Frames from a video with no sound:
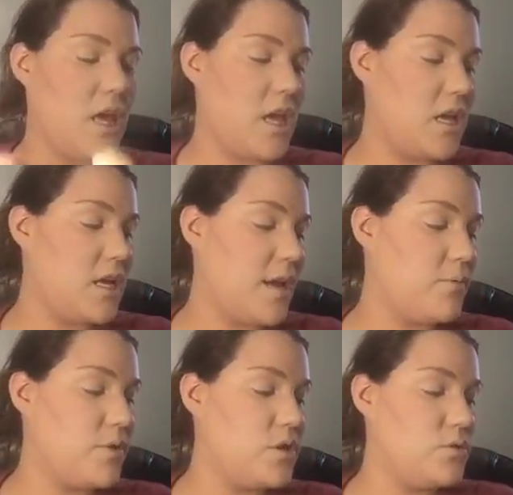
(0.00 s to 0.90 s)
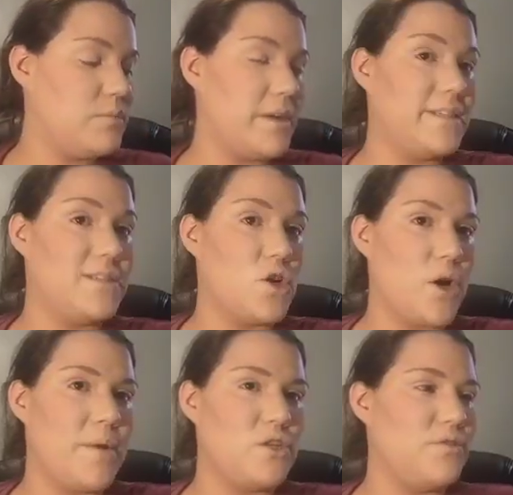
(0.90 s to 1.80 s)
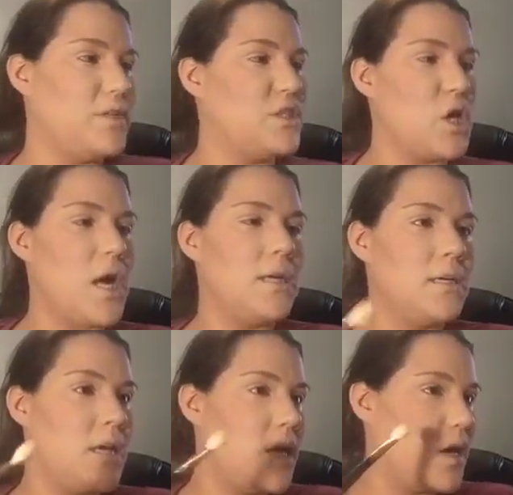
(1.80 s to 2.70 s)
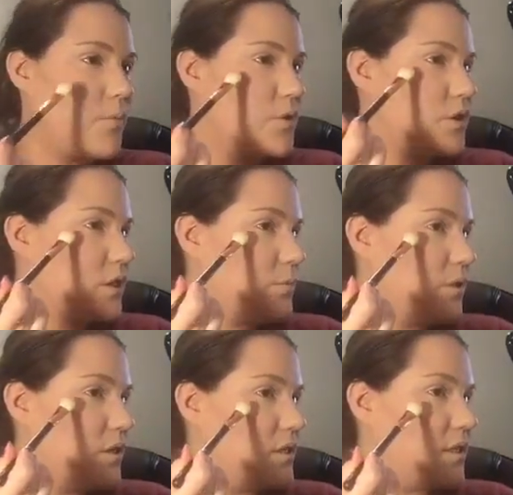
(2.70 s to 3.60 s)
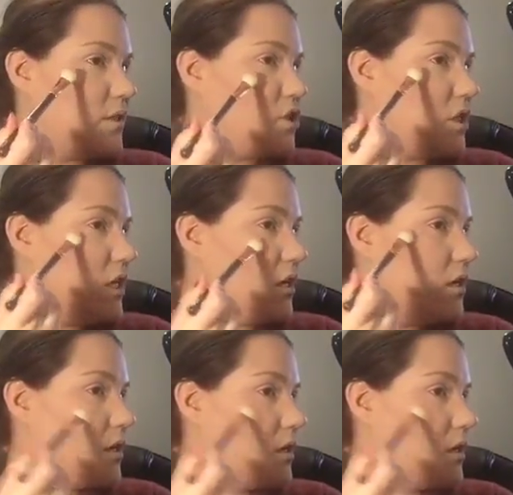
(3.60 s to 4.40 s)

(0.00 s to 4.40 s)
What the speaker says: And I'm going to use my Star by Jeffree Star. We're just going to put this on the cheek.